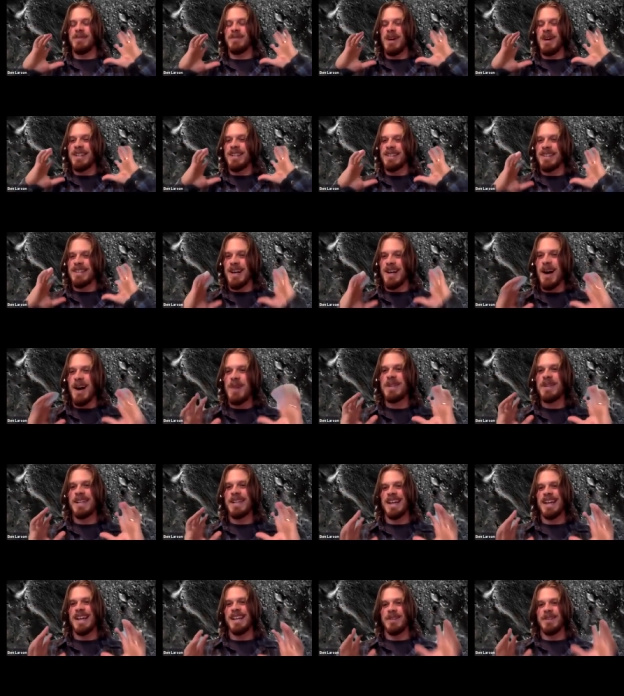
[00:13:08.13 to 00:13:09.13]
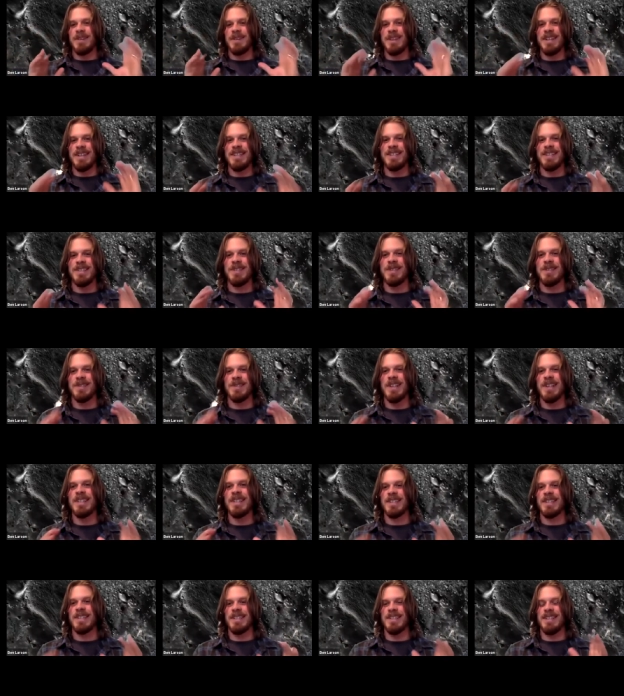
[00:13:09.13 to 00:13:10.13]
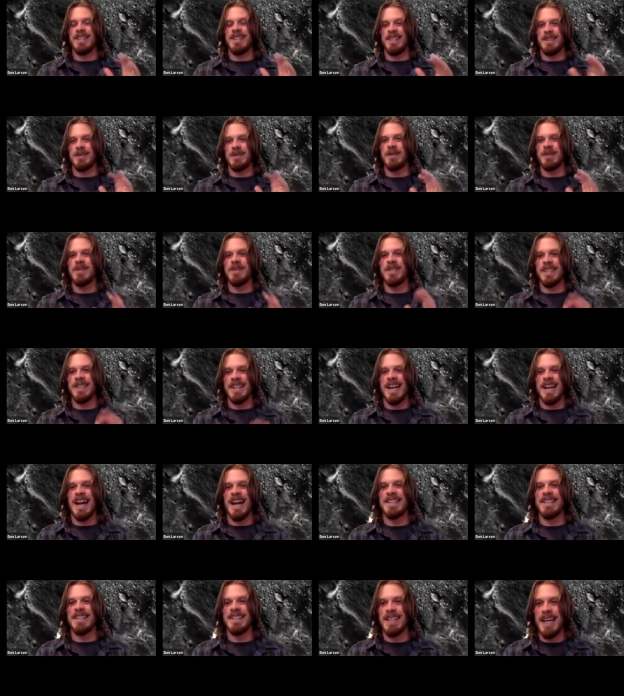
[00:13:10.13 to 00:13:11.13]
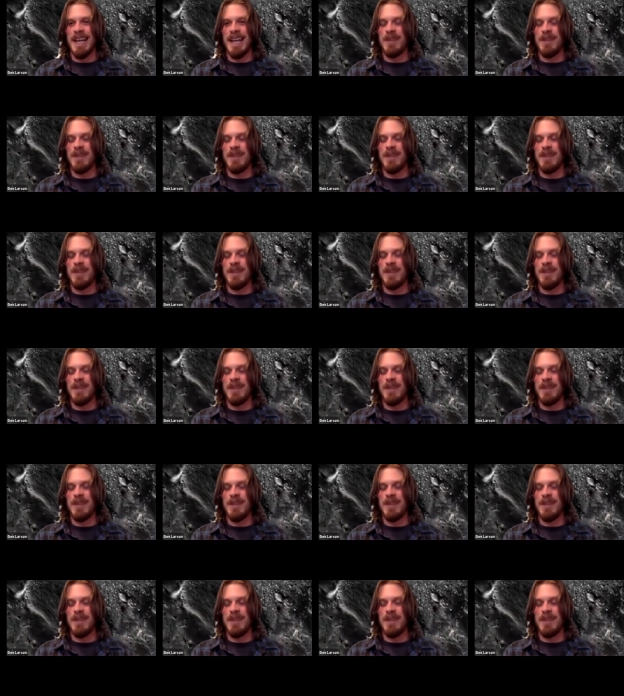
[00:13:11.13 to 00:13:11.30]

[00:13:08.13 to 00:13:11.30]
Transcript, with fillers: while it's complicated, there is structure to this sort of stochastic gait of